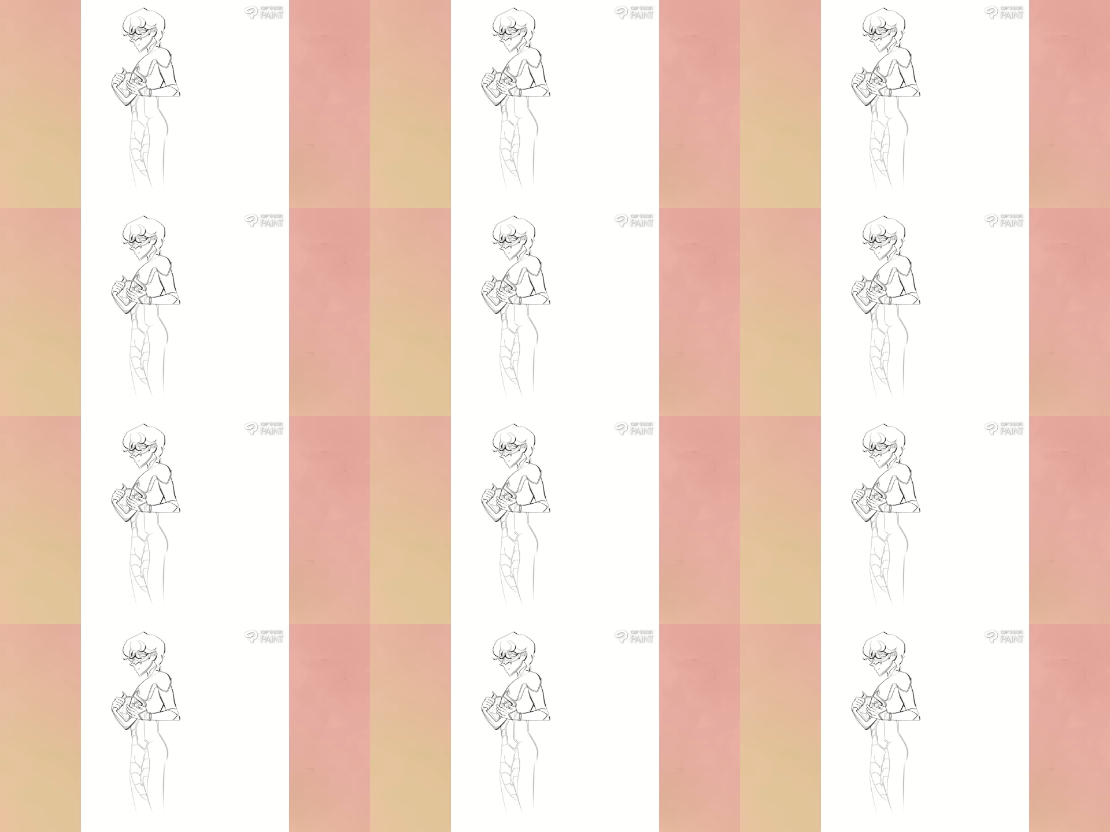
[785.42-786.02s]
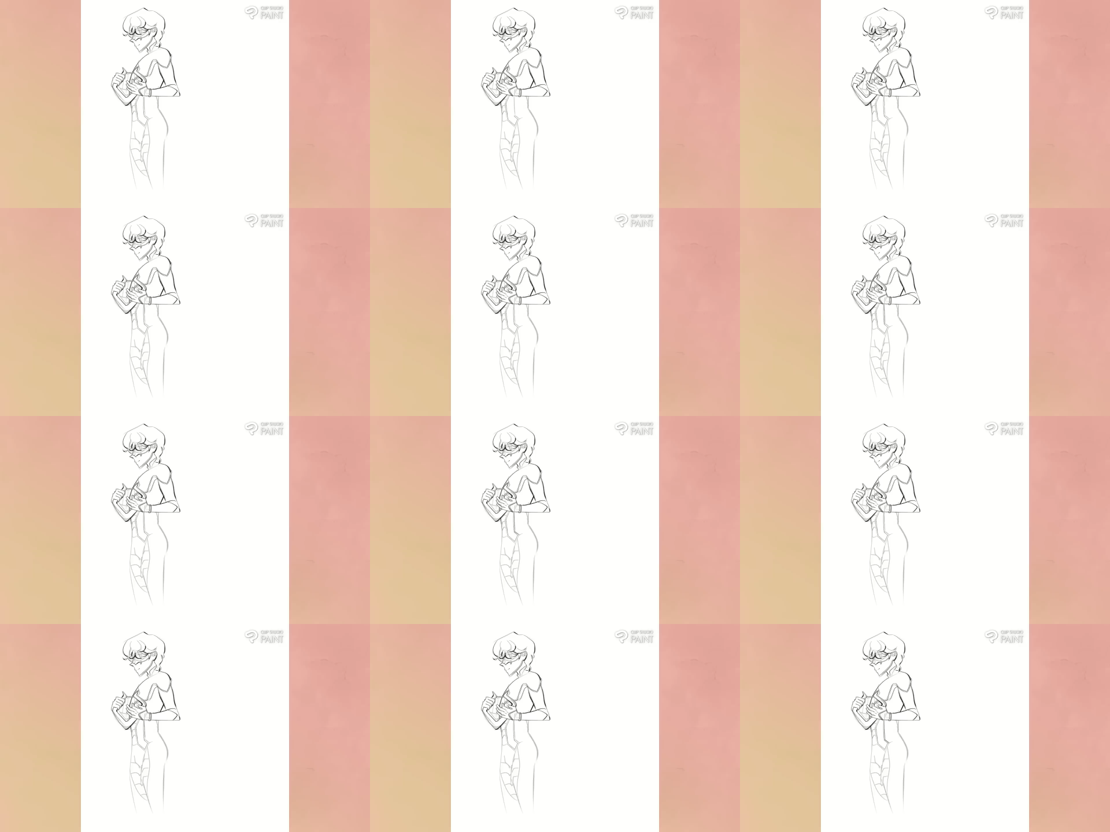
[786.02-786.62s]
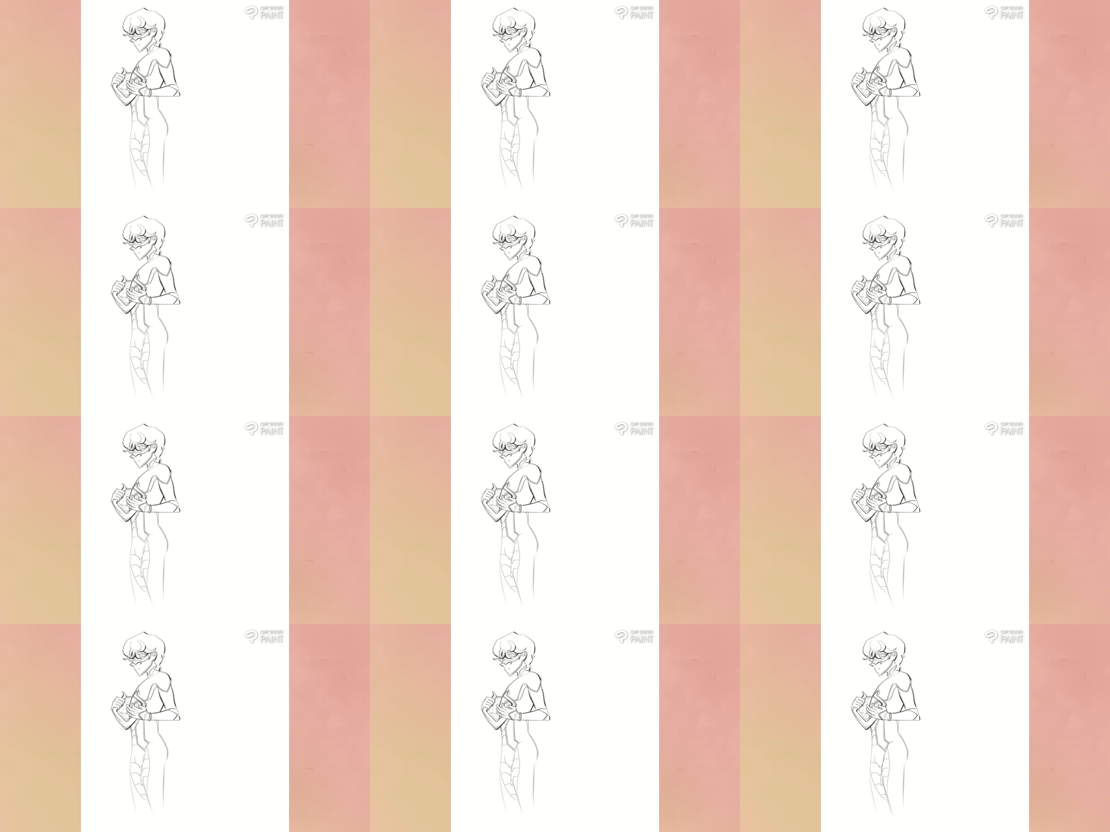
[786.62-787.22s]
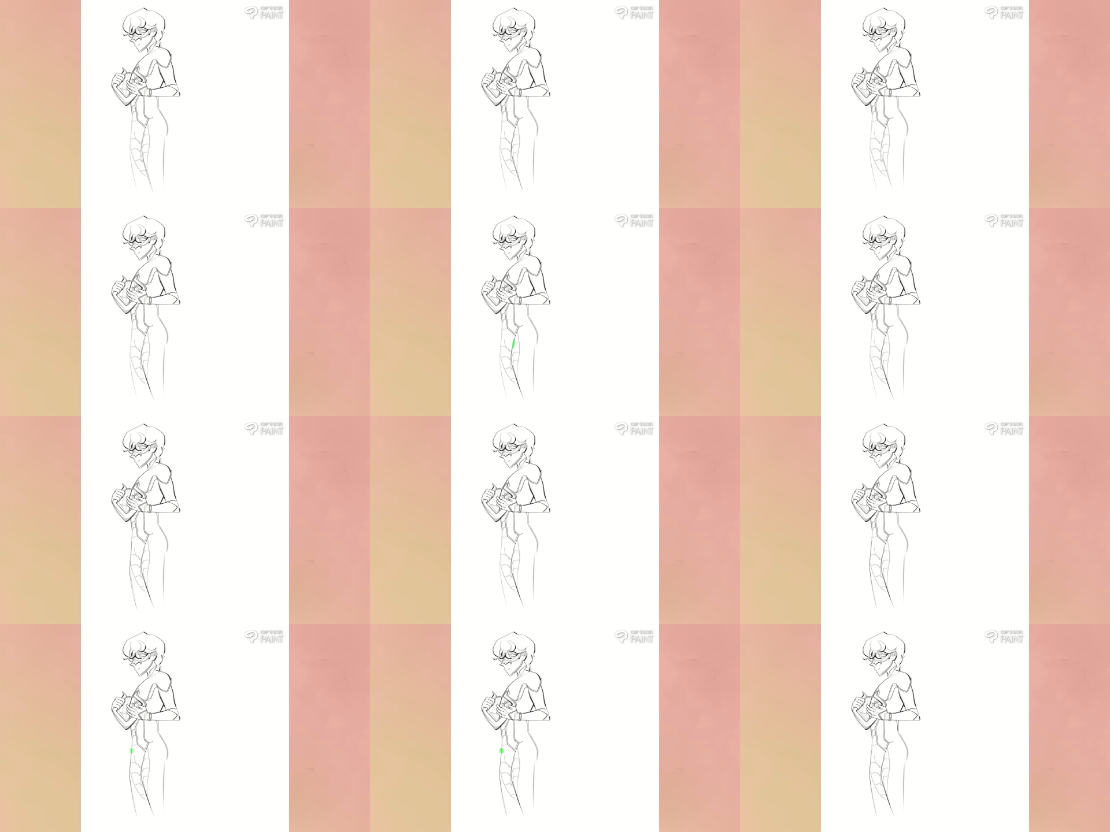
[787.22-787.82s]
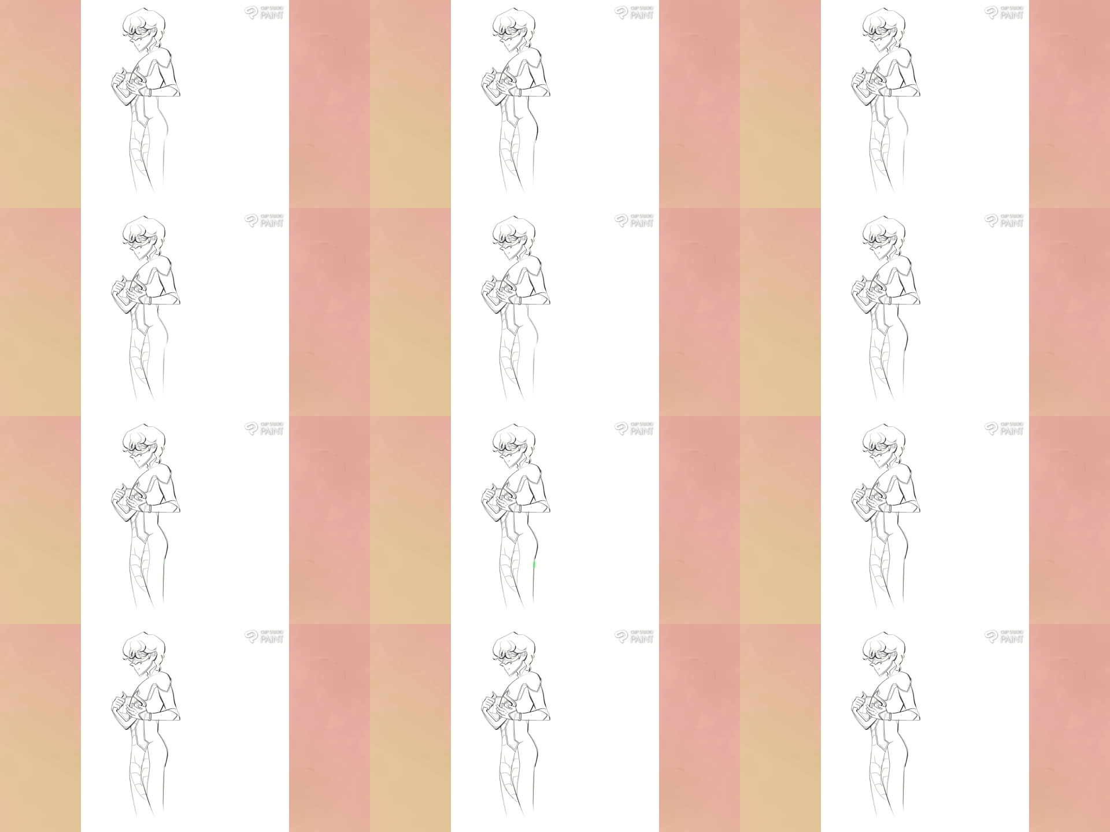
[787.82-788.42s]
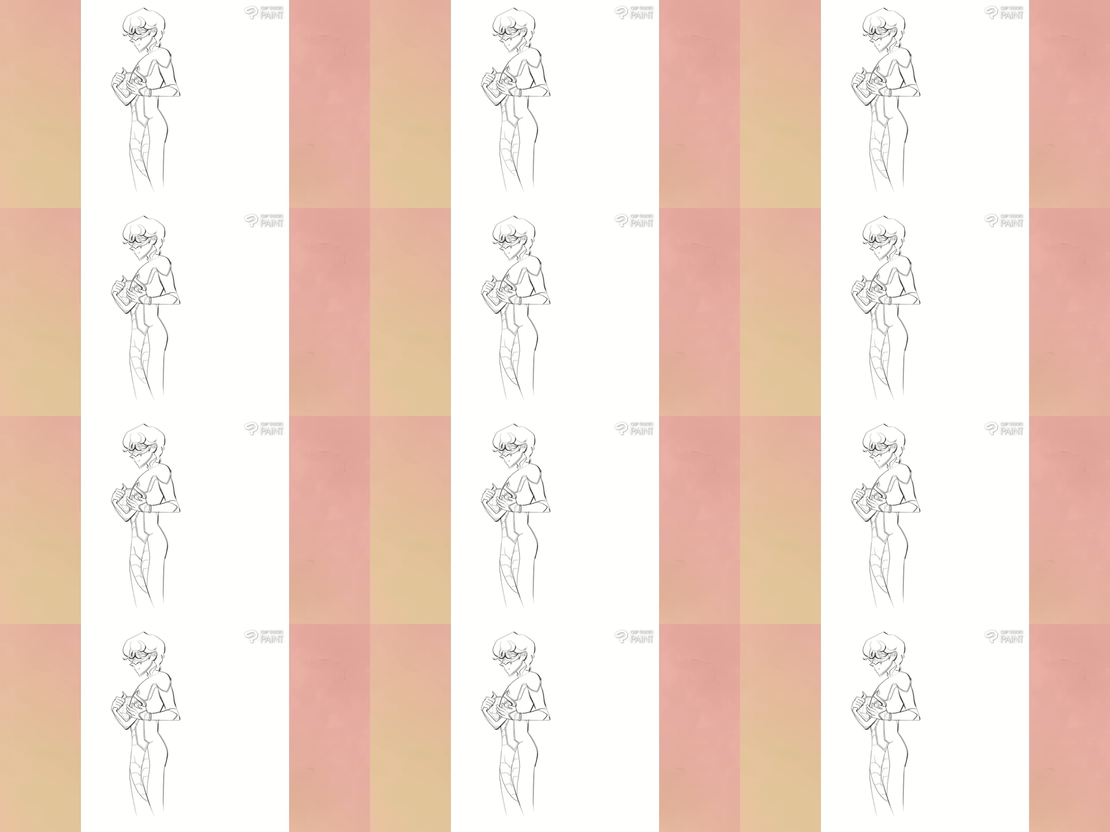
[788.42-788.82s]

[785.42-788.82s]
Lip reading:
Nobody's mouth can be seen.